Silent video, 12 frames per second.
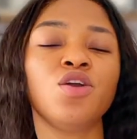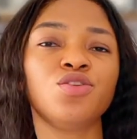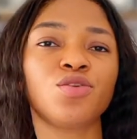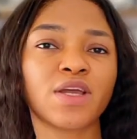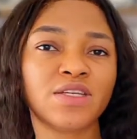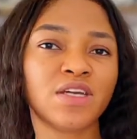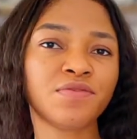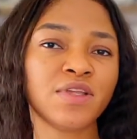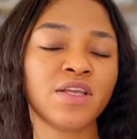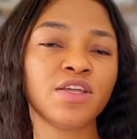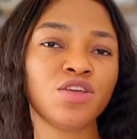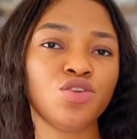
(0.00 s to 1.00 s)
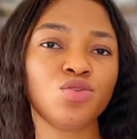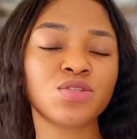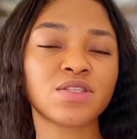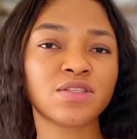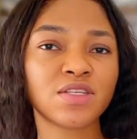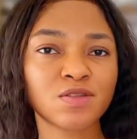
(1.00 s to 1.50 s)
you can definitely use
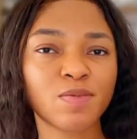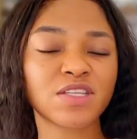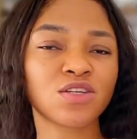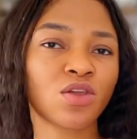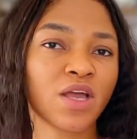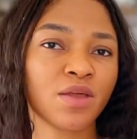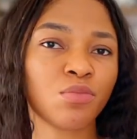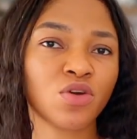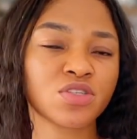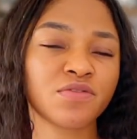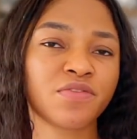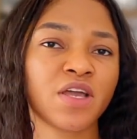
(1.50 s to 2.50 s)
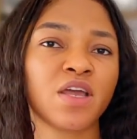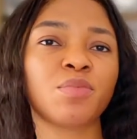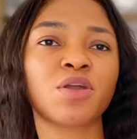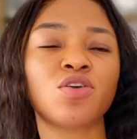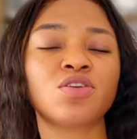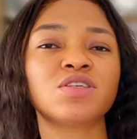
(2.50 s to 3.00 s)
this particular emulsifier
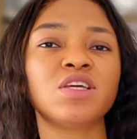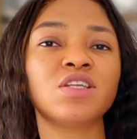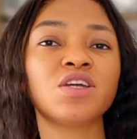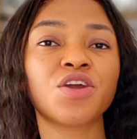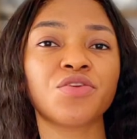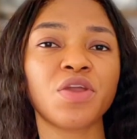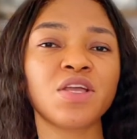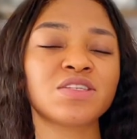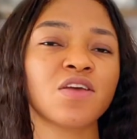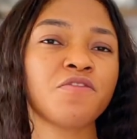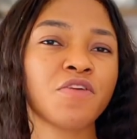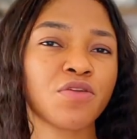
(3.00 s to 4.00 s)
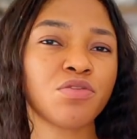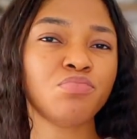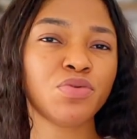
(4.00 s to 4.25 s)
because it creates a very